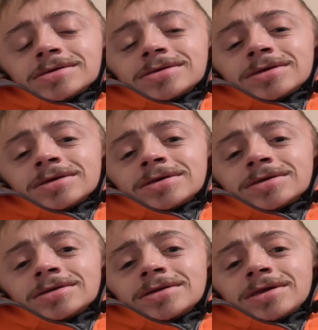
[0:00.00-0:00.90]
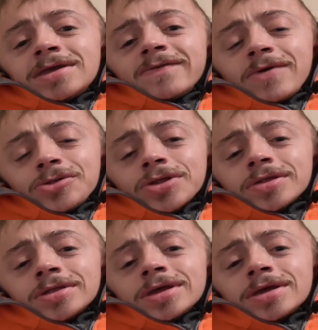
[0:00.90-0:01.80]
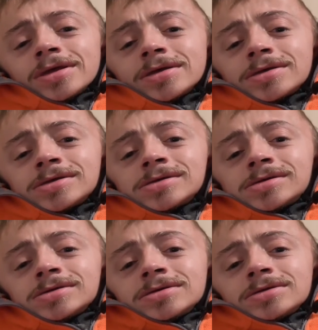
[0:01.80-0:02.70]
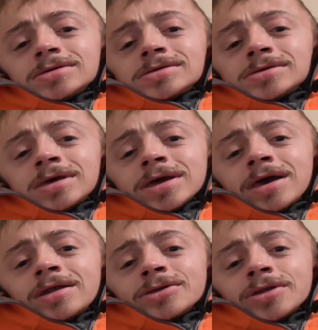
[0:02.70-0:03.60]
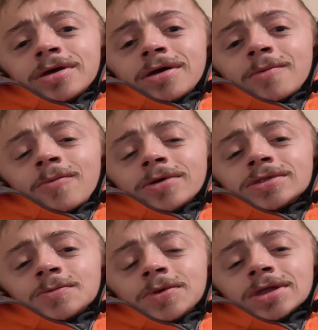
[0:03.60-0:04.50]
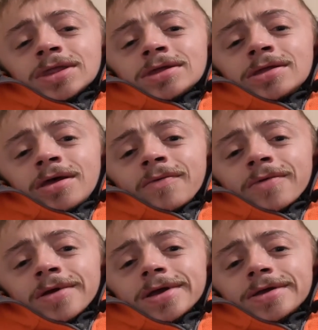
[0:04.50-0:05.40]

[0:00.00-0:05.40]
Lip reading: And eventually, I got a job with the Big Ten Network.